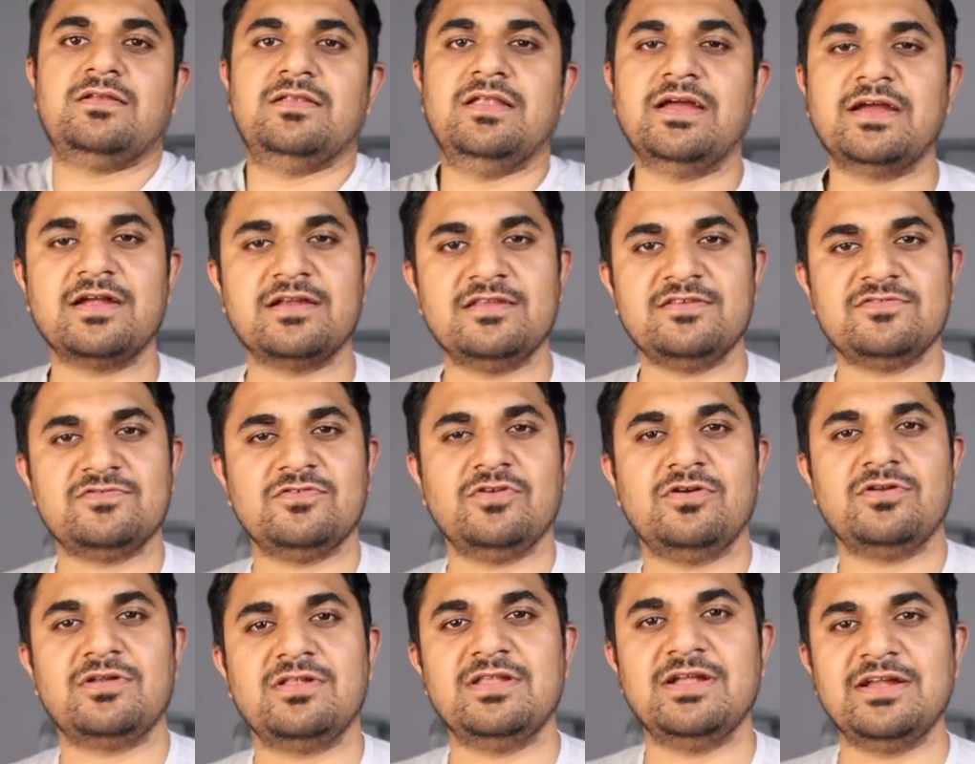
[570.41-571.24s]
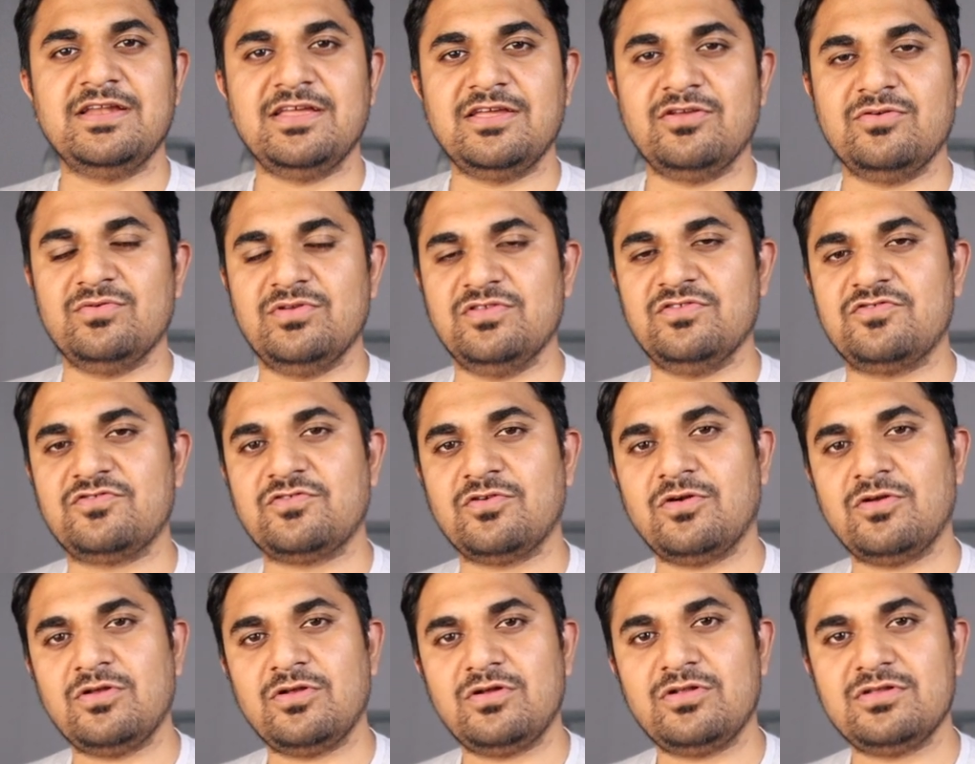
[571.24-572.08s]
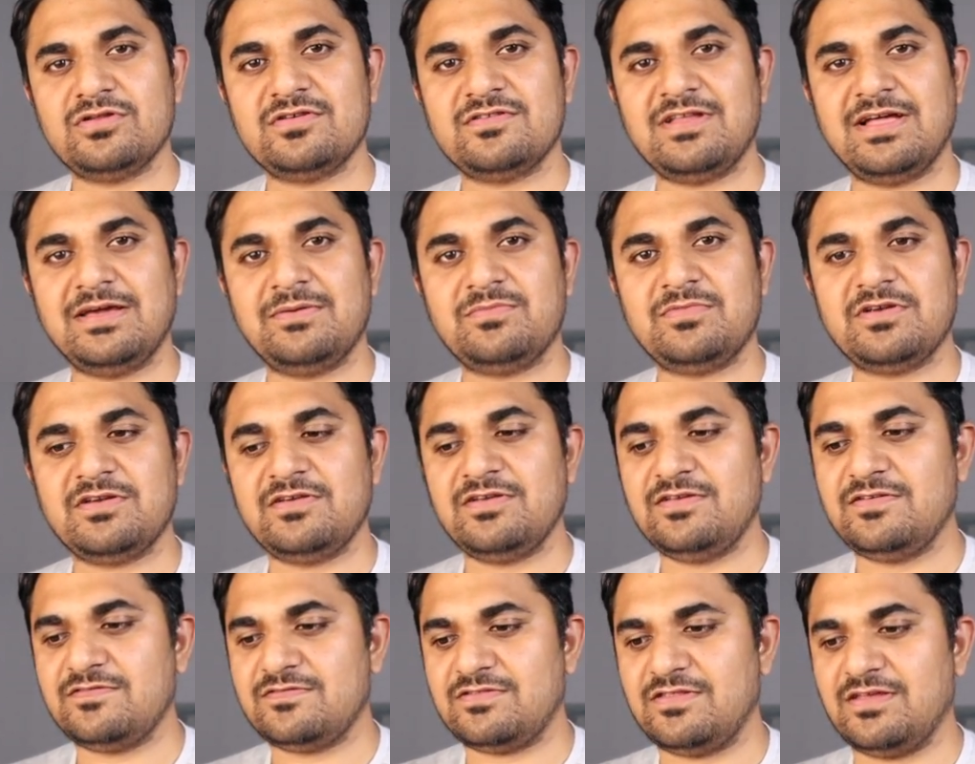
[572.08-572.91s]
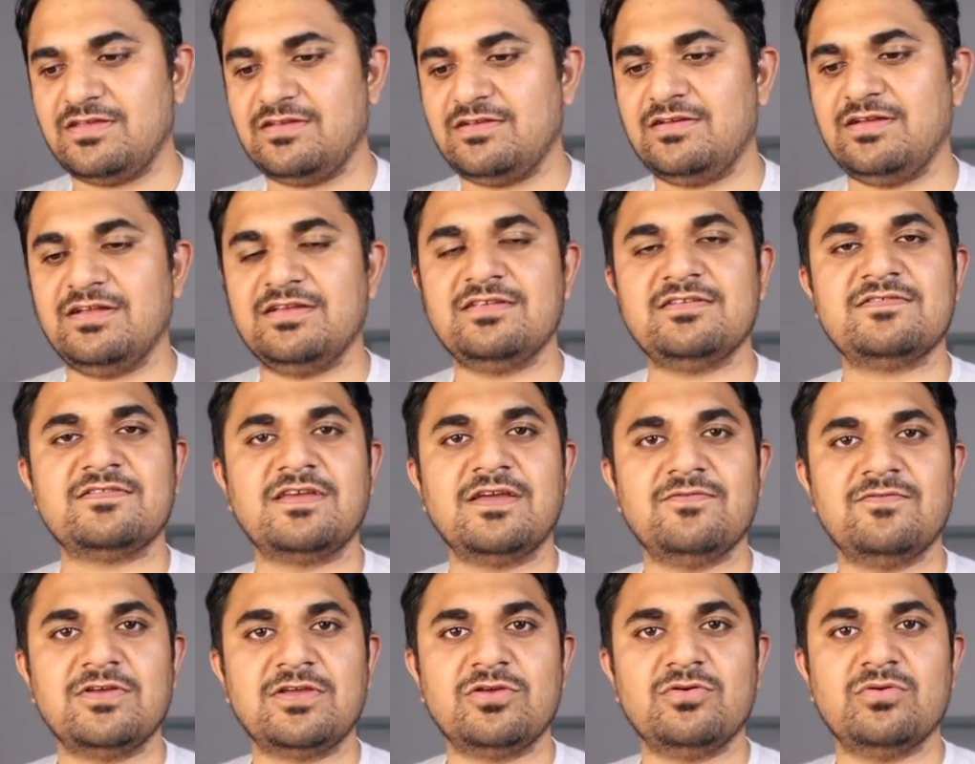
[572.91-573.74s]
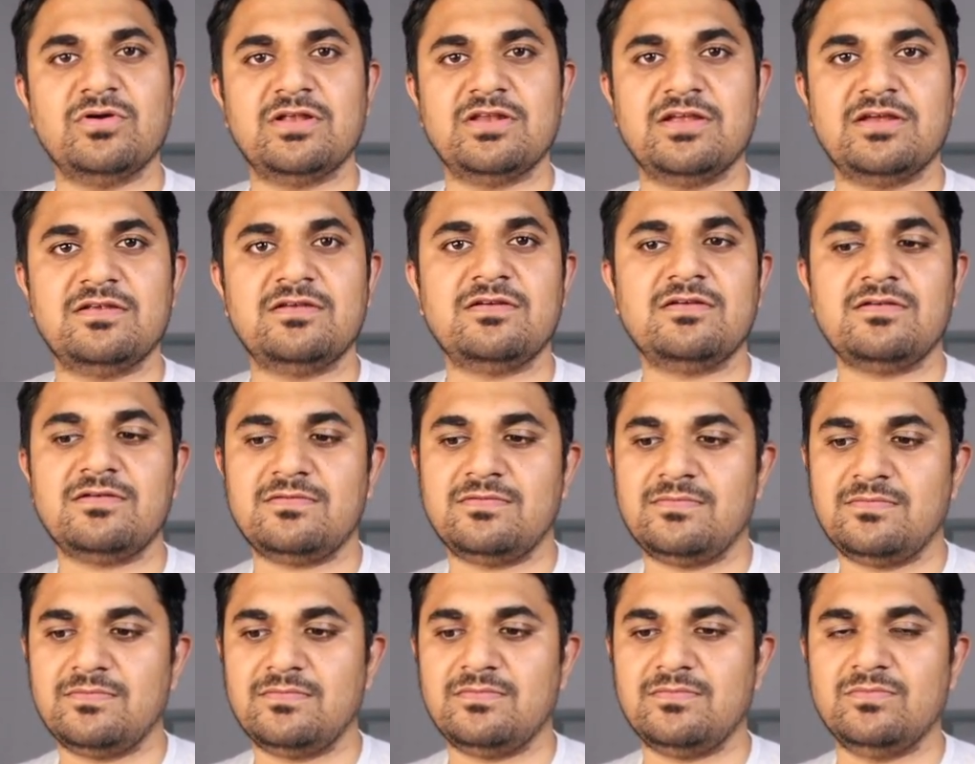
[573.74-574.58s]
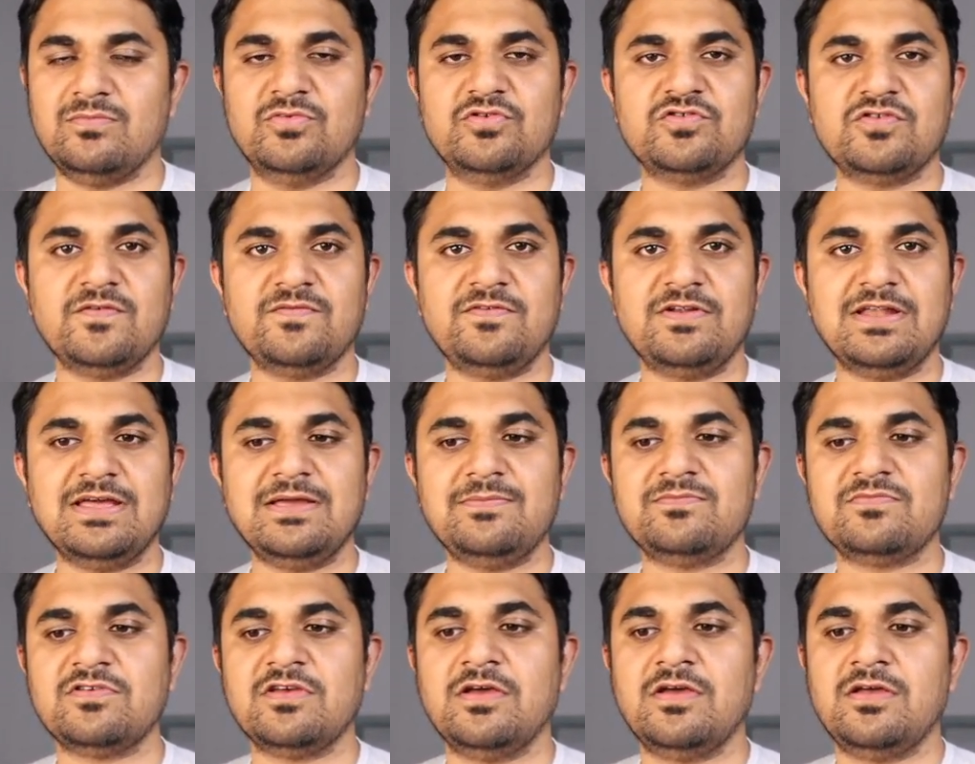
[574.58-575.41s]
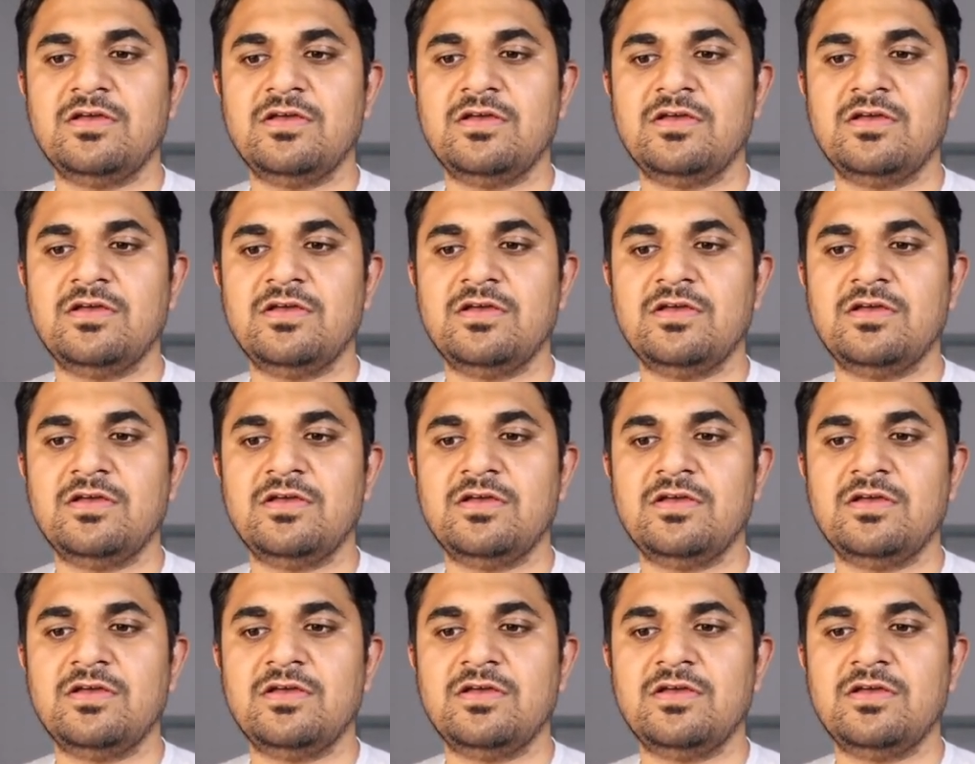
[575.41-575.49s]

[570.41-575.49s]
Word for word: like it is not letting you install all the libraries, it is giving you an error most of the times,